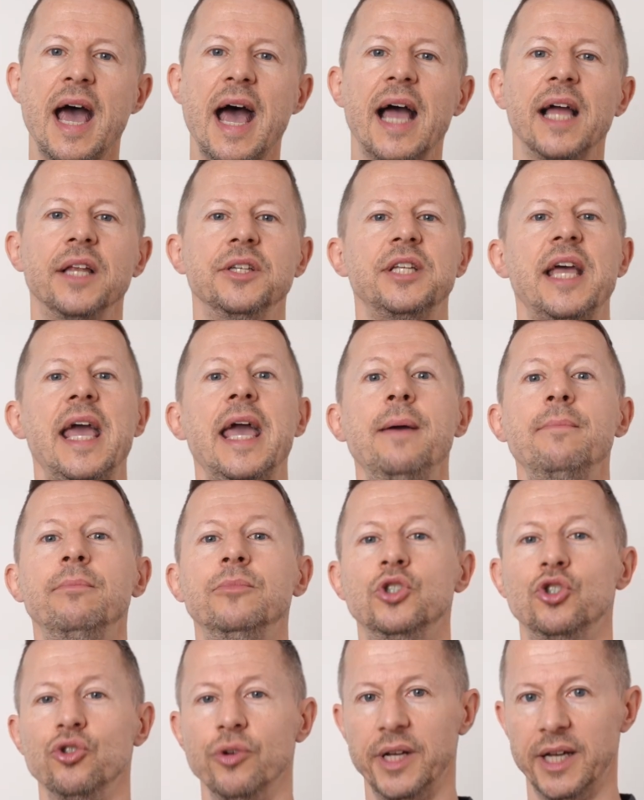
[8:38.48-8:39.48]
and
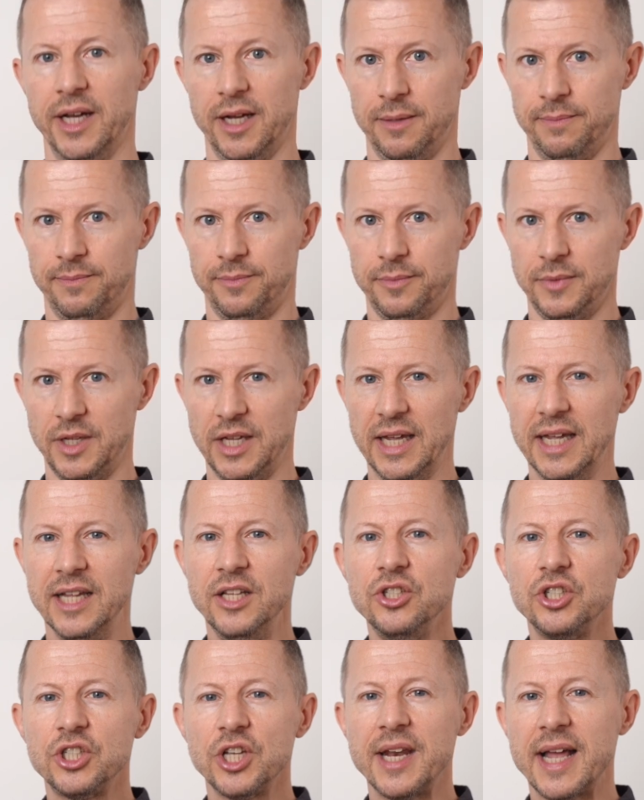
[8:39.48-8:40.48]
IMDRIA, the
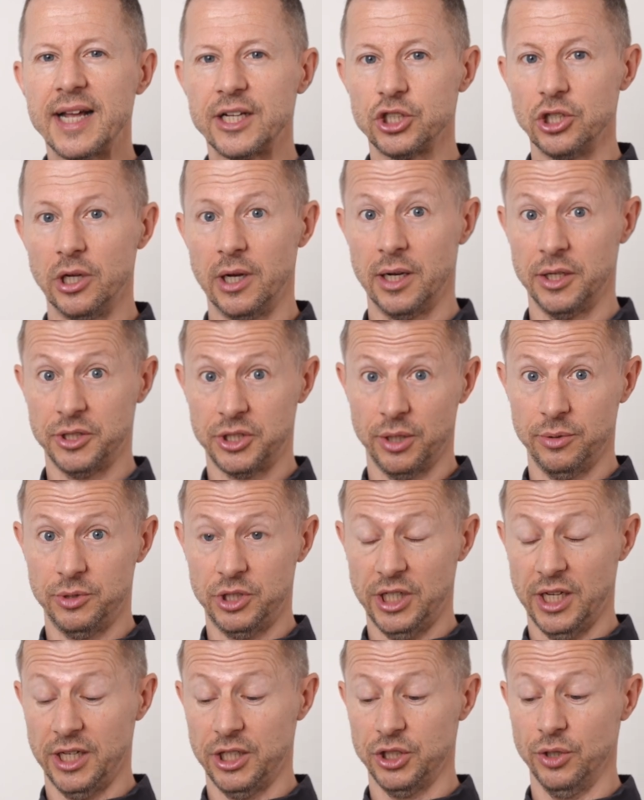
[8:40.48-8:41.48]
International
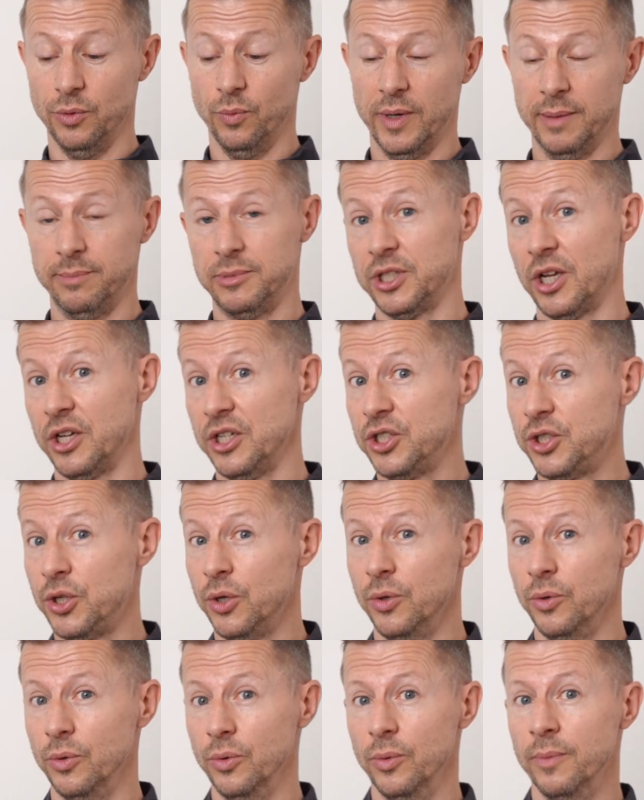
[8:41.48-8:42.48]
Association website
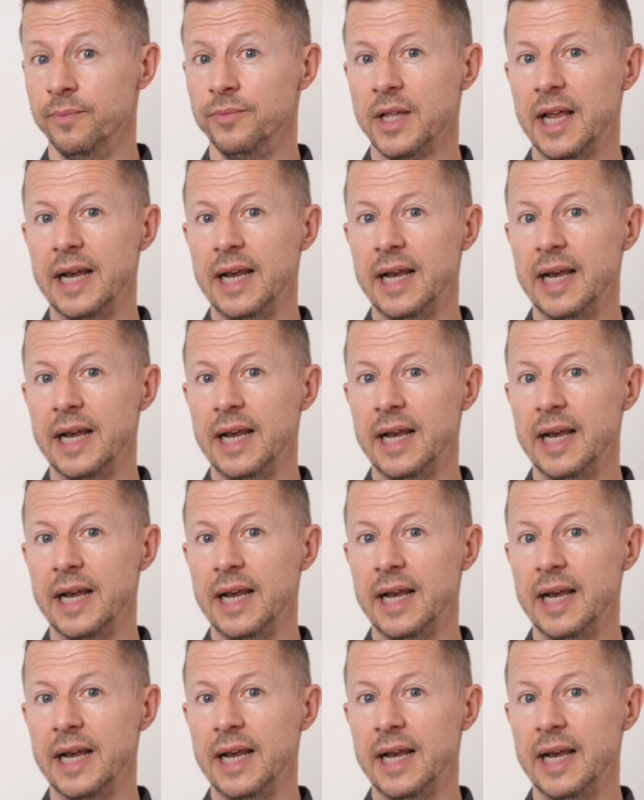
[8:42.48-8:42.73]
too.